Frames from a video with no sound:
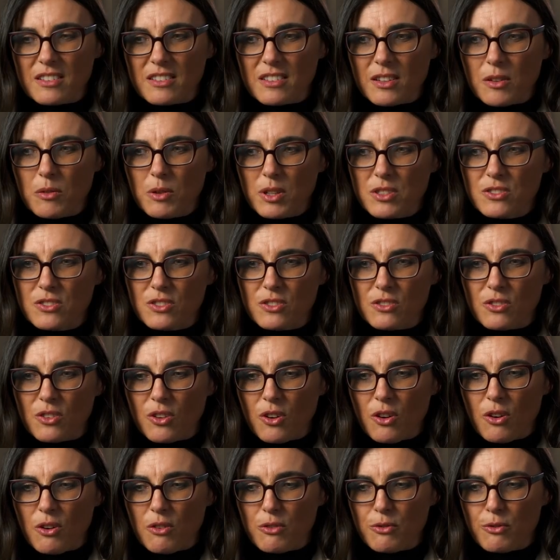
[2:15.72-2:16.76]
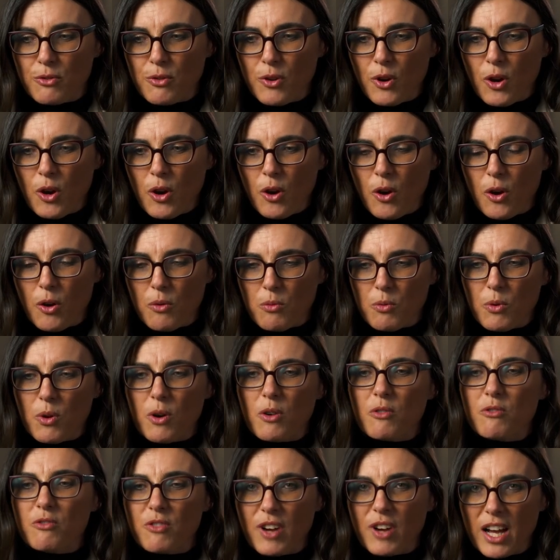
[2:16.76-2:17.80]
The question of of
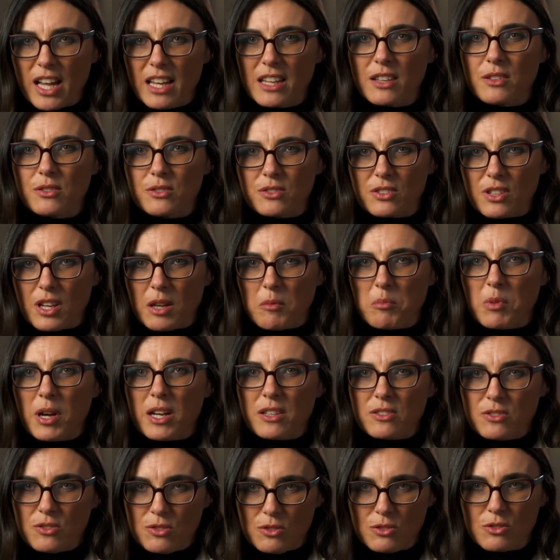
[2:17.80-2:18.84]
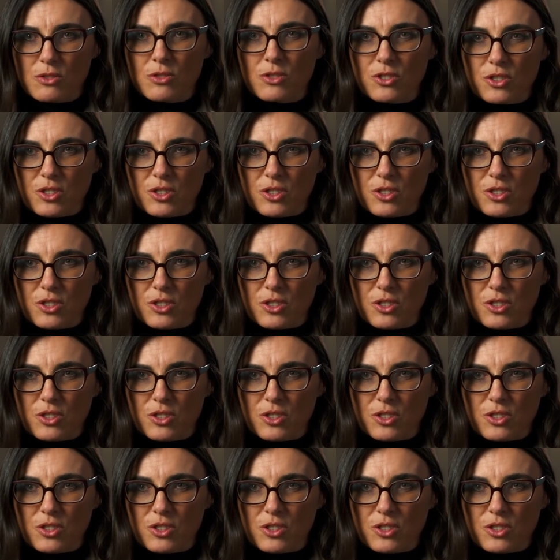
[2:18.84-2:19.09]
what values get passed on to